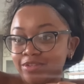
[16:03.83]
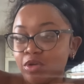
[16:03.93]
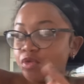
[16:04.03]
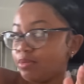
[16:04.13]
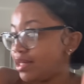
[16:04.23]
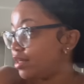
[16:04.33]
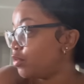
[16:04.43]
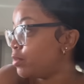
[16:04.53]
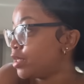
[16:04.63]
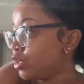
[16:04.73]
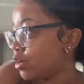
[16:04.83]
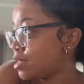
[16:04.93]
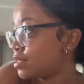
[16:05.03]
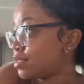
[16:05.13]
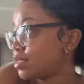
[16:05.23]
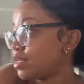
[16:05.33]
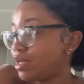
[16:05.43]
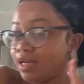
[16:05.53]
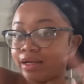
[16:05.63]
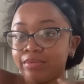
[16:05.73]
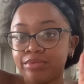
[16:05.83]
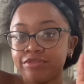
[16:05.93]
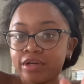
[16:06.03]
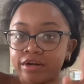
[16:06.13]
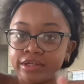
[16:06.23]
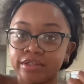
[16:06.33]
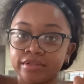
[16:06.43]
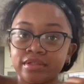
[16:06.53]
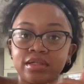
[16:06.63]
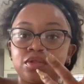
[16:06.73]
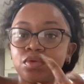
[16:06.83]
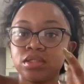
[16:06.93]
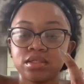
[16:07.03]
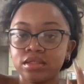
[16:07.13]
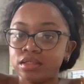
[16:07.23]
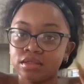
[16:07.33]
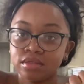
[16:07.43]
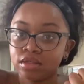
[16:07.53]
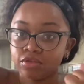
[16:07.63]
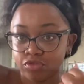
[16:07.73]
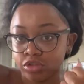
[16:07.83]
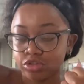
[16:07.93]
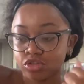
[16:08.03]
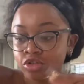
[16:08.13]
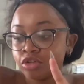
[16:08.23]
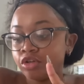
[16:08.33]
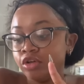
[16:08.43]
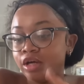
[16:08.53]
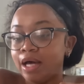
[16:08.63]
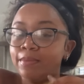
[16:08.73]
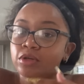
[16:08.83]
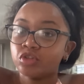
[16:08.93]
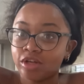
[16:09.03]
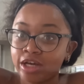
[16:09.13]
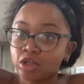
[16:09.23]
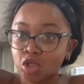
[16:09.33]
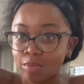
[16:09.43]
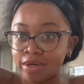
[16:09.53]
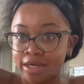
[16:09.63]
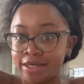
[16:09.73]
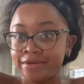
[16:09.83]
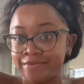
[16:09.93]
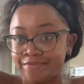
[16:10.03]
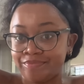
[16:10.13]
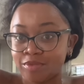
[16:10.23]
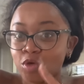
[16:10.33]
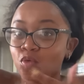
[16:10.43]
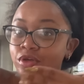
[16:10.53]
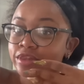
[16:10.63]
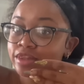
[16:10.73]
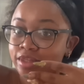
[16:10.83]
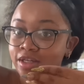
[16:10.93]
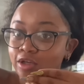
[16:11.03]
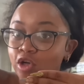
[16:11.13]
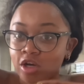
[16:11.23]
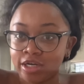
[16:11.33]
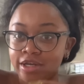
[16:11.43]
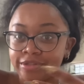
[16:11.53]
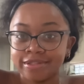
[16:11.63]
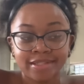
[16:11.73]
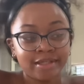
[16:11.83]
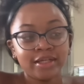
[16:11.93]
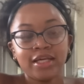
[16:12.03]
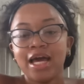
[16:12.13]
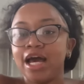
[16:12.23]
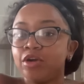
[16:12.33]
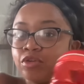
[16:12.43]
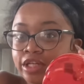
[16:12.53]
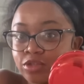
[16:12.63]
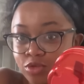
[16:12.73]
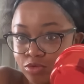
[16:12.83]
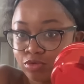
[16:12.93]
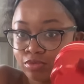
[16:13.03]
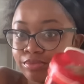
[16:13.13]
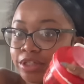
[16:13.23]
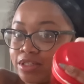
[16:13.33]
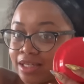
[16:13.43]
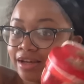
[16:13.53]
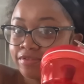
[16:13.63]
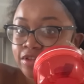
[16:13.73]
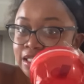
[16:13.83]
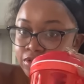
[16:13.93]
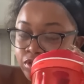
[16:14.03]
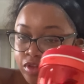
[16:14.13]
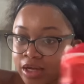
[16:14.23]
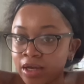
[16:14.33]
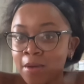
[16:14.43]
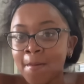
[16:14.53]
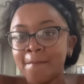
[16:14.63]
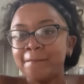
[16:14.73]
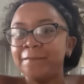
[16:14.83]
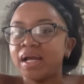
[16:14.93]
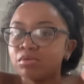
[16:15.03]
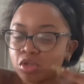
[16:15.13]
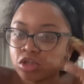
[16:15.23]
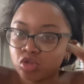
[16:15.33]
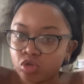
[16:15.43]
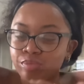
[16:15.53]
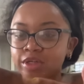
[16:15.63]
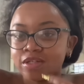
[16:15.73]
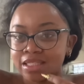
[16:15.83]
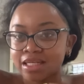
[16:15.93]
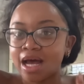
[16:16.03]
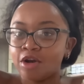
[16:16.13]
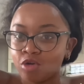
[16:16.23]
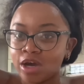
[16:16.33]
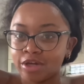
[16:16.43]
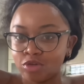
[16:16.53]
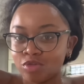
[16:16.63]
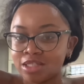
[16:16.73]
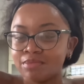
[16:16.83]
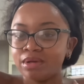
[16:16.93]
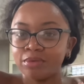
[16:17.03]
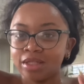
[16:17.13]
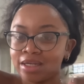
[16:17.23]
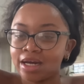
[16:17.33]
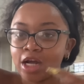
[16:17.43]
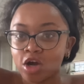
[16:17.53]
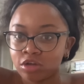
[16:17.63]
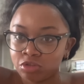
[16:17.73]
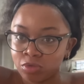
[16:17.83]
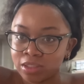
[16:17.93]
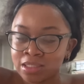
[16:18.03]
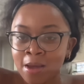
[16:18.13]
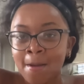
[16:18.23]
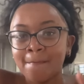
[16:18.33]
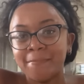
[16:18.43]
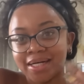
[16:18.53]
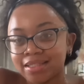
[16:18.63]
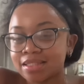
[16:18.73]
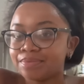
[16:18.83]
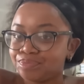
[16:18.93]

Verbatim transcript: what are we making? We're making rice and like a beef curry because that's what's in the fridge. I'm going to show you how to chop an onion with long nails. I don't need to because I have this little thing, but I'm just going to show you because I know how to do it and people think that I can't do it, but